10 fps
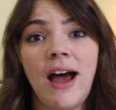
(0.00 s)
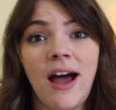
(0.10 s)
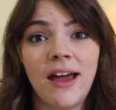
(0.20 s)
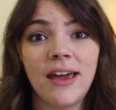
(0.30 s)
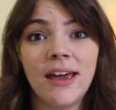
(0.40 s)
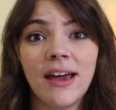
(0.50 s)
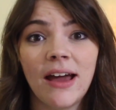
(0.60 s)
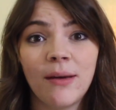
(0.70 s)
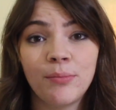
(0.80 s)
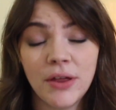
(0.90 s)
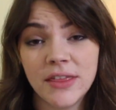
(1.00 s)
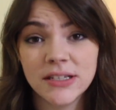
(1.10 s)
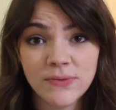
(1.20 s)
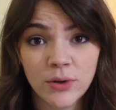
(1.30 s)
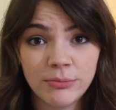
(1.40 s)
I put
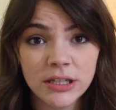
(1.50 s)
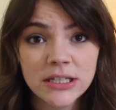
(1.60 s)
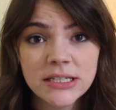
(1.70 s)
this formula